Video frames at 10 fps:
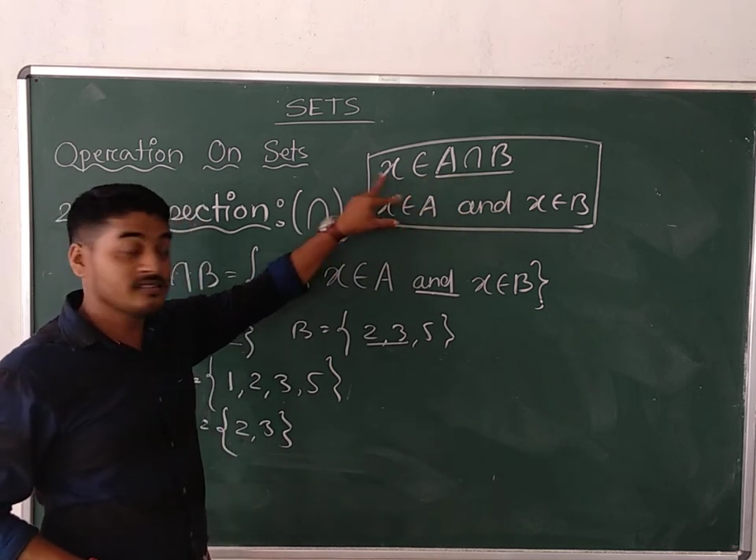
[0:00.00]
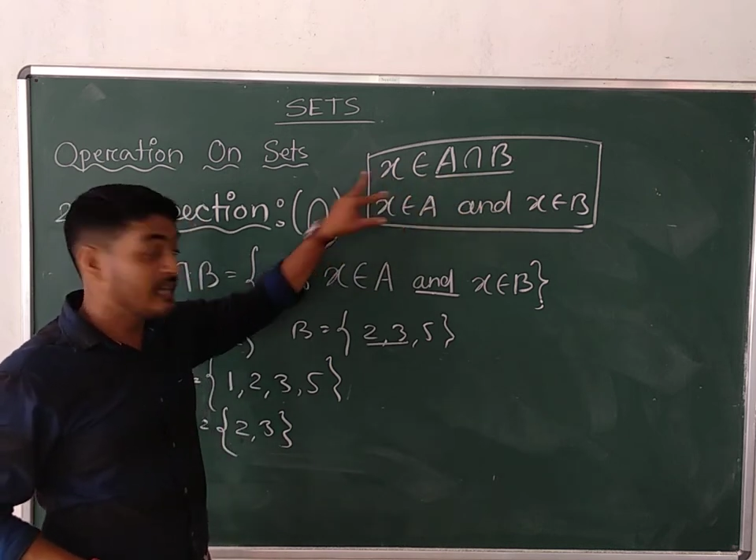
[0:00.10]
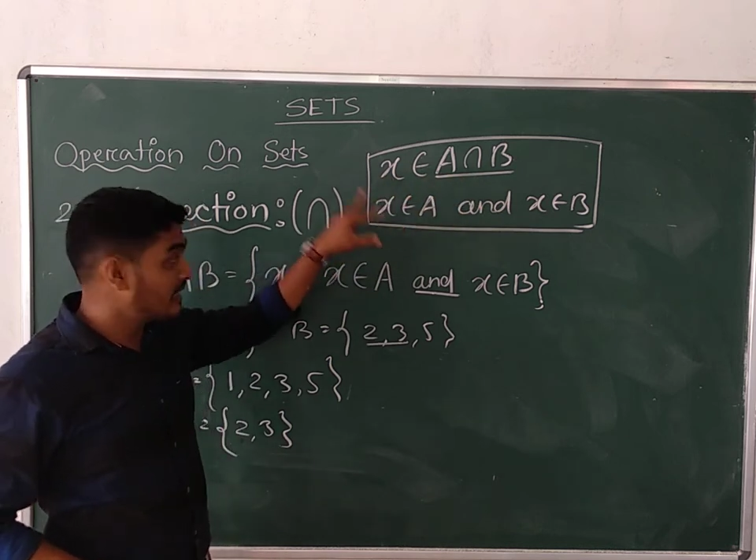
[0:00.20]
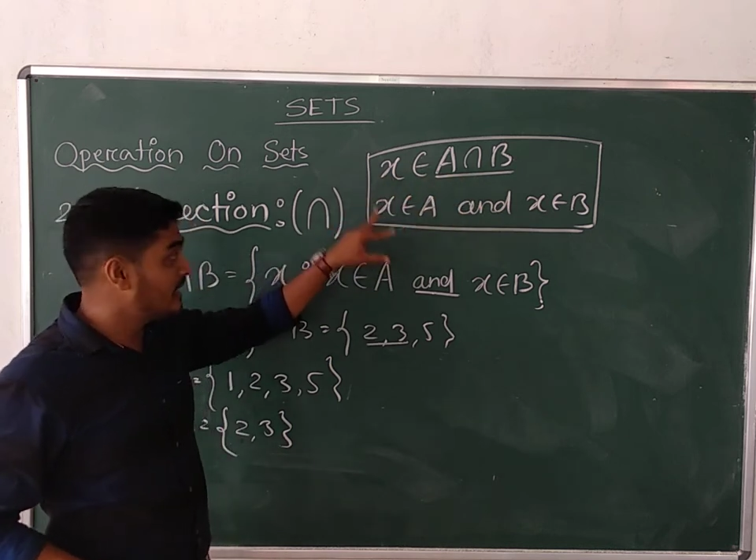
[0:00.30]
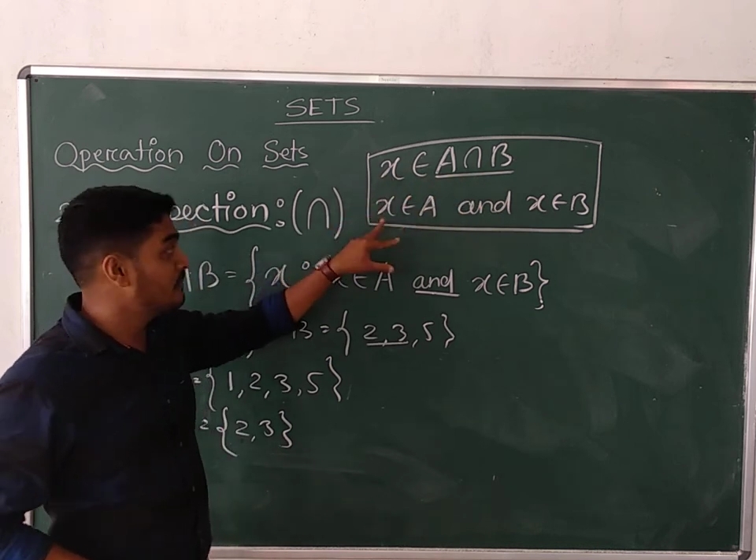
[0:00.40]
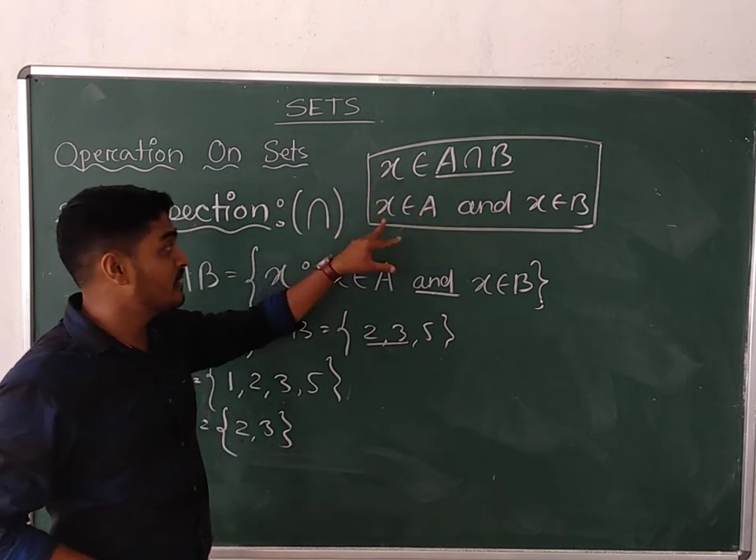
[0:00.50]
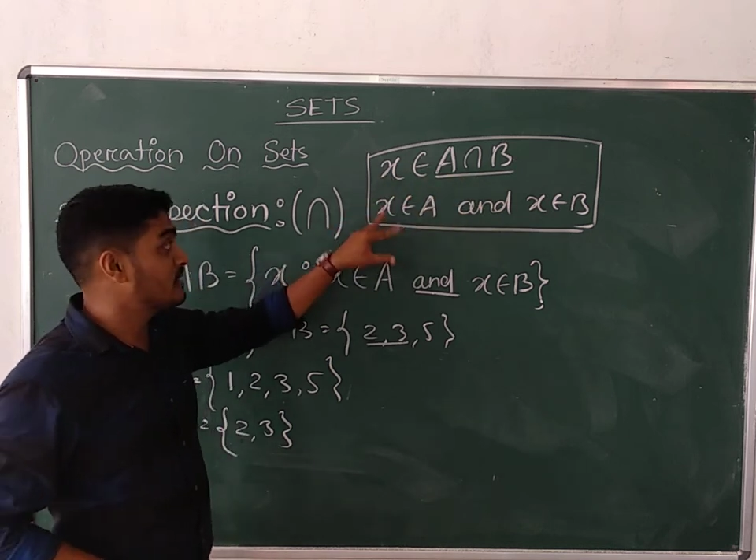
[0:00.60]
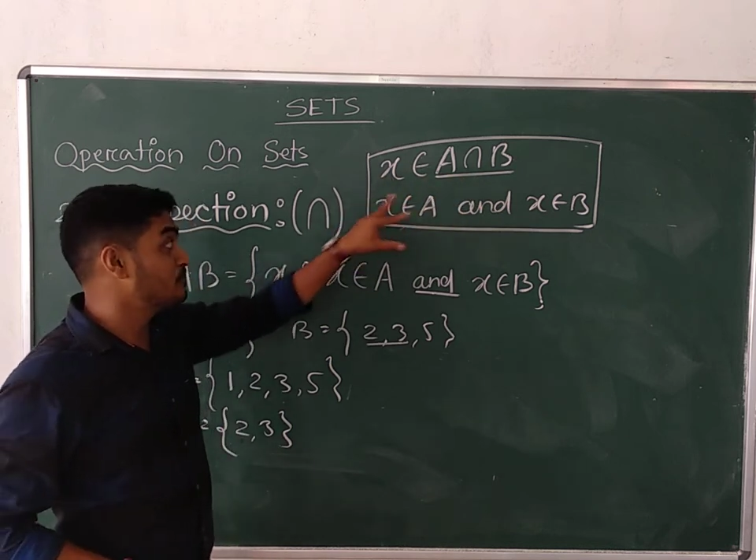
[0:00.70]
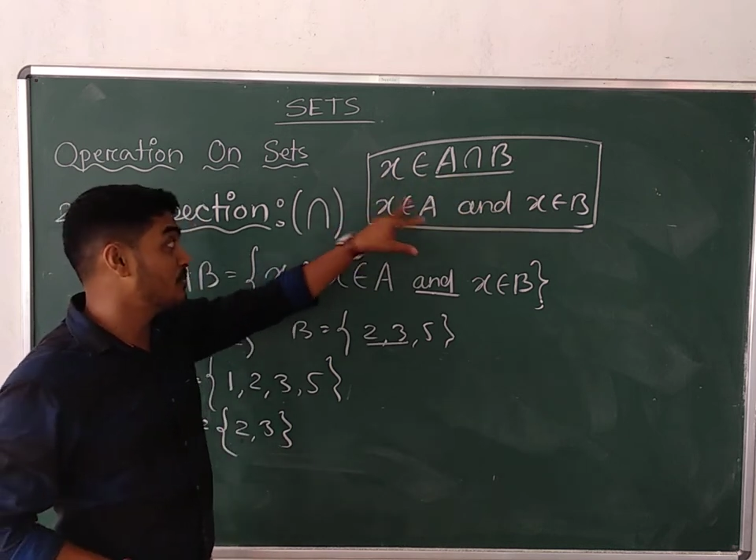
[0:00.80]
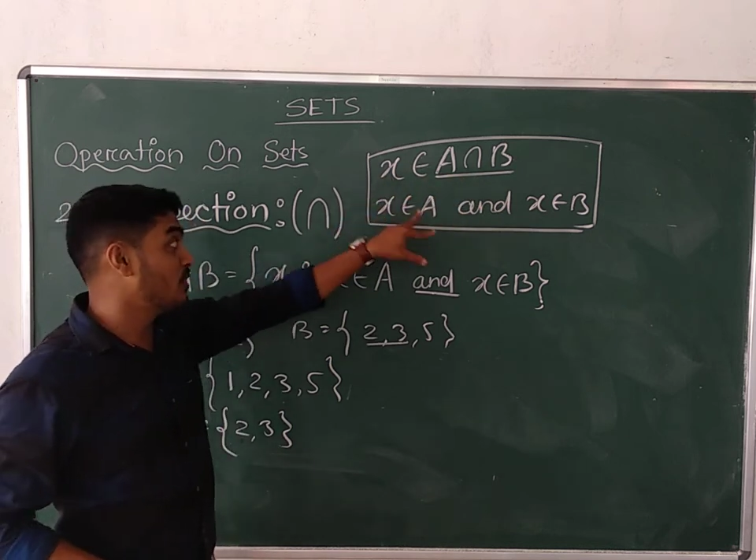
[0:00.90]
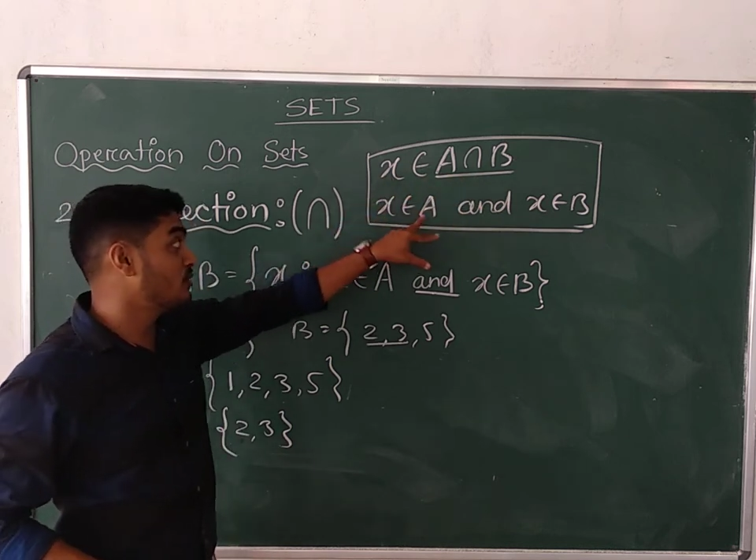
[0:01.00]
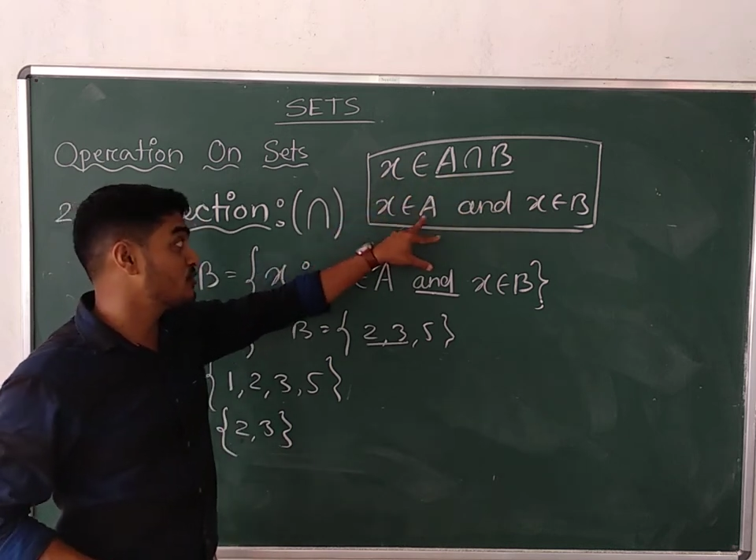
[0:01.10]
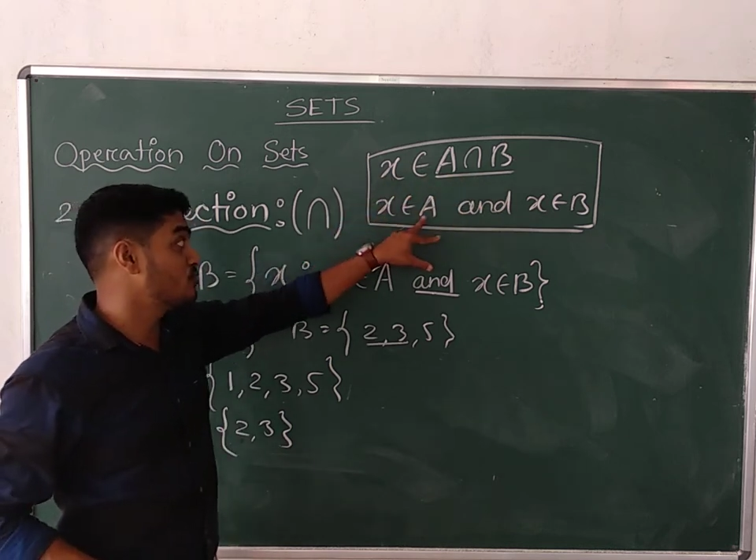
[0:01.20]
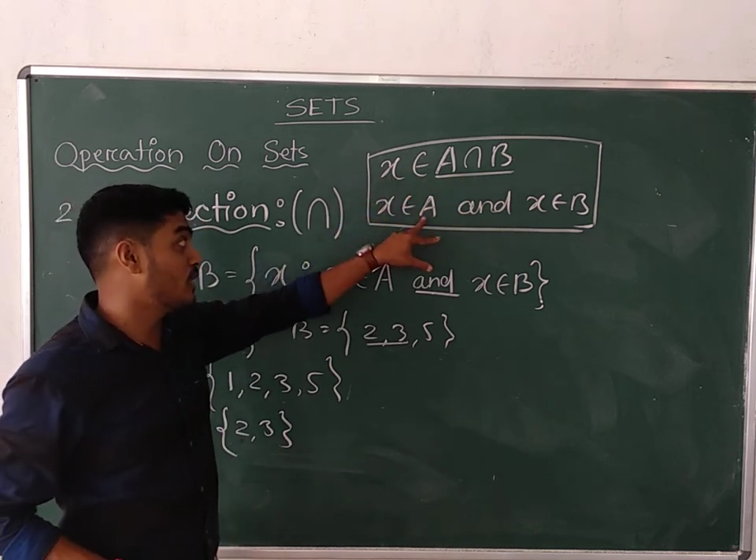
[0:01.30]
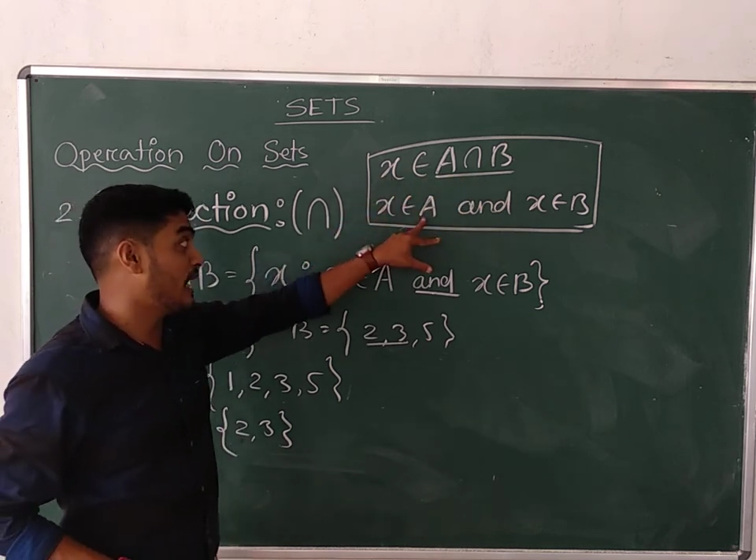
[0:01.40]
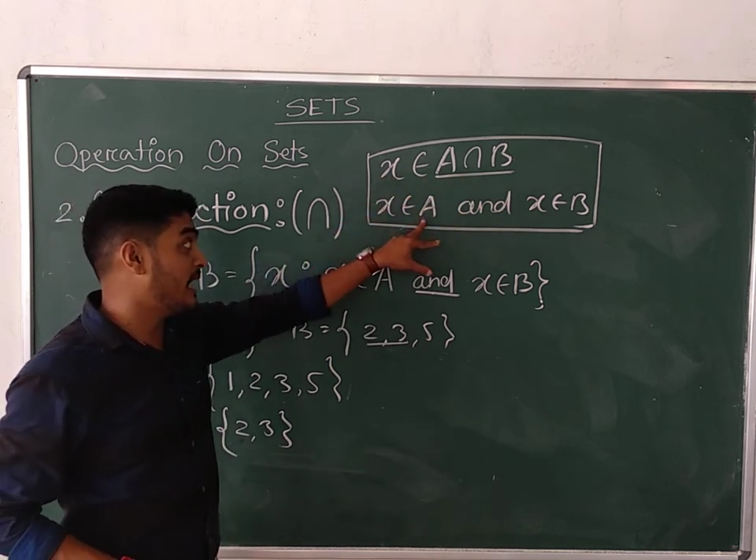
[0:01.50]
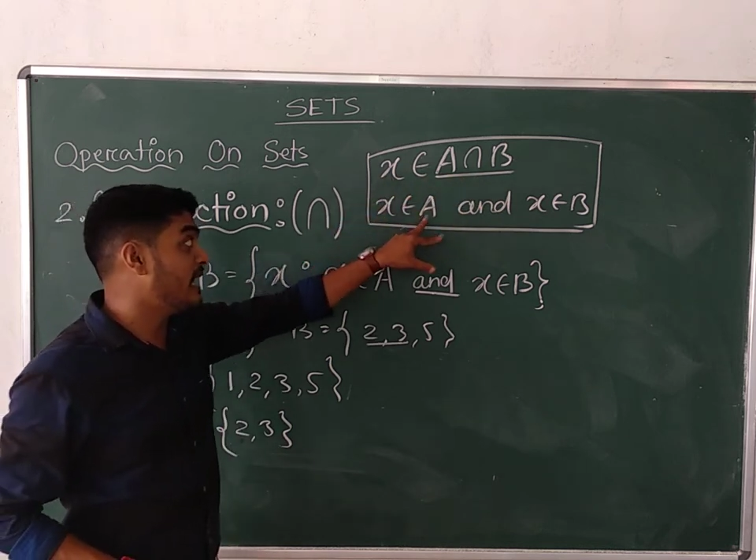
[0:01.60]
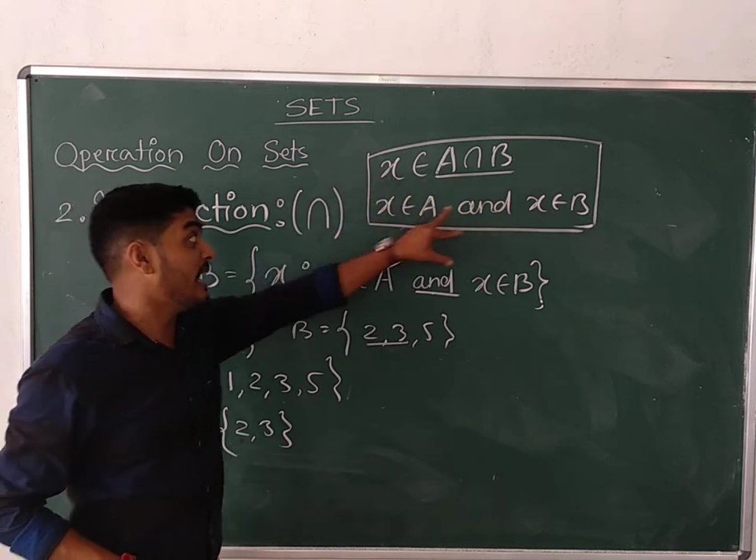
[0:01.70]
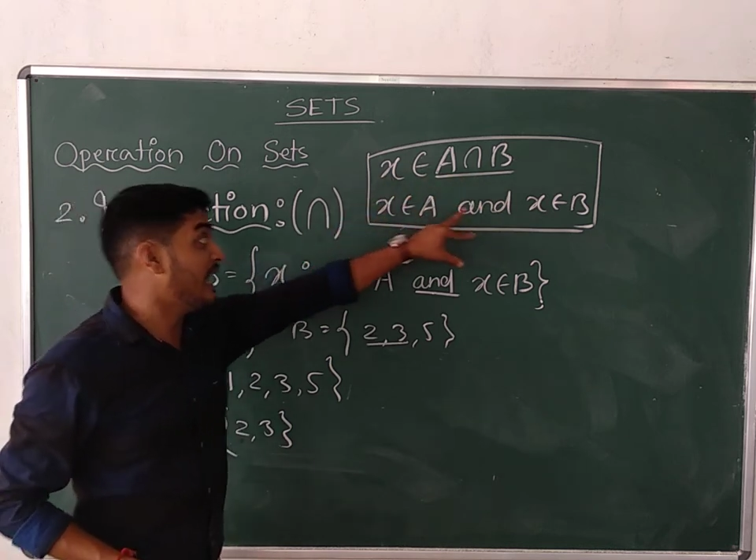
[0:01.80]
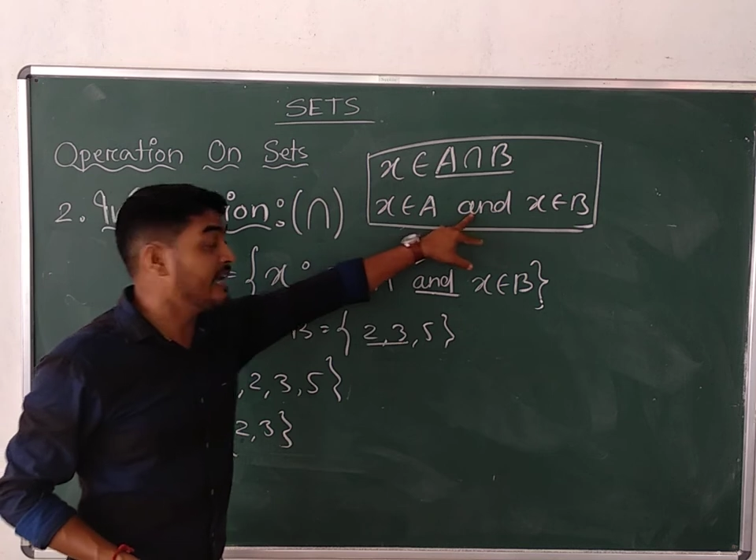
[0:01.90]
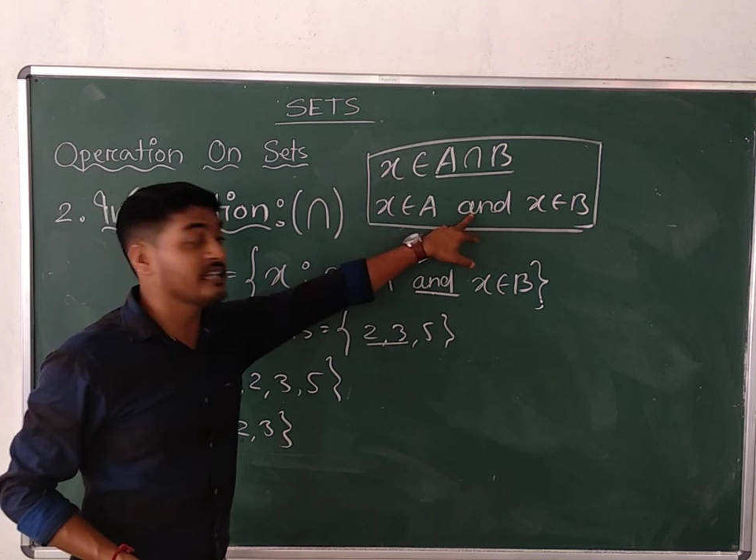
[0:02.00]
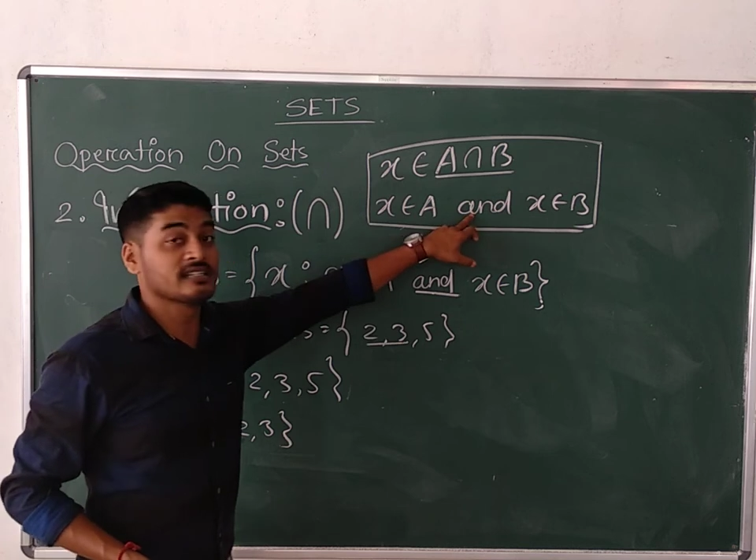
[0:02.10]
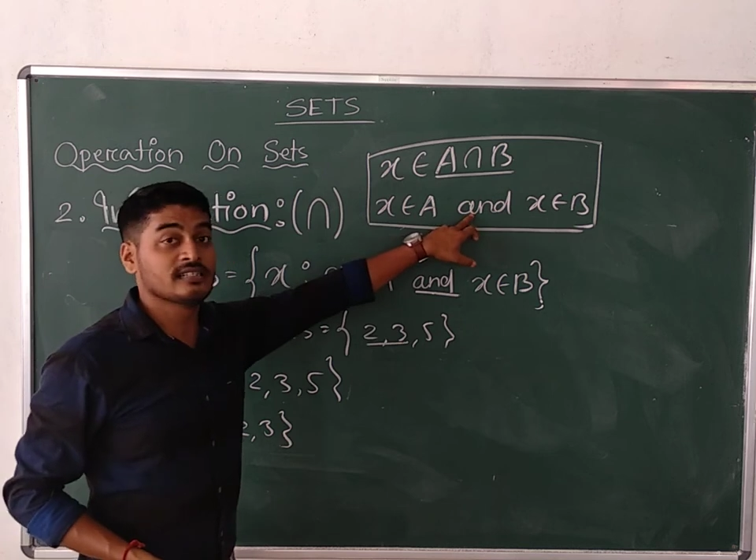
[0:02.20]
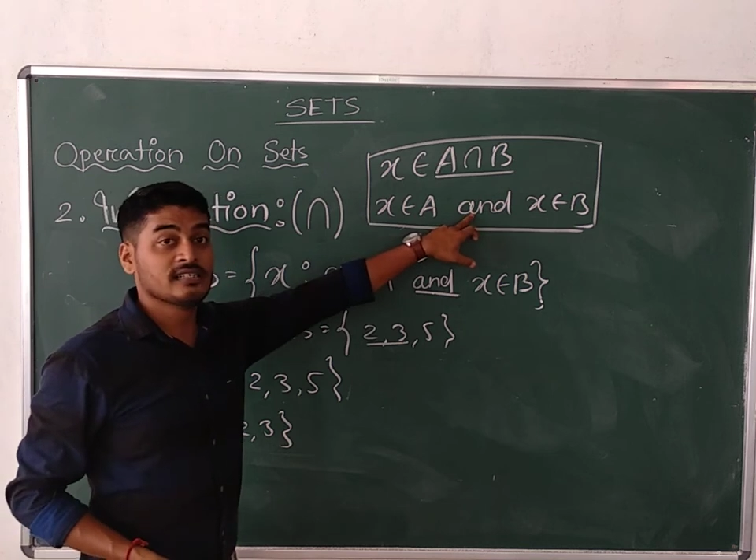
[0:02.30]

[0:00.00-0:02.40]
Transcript: that element belongs to A and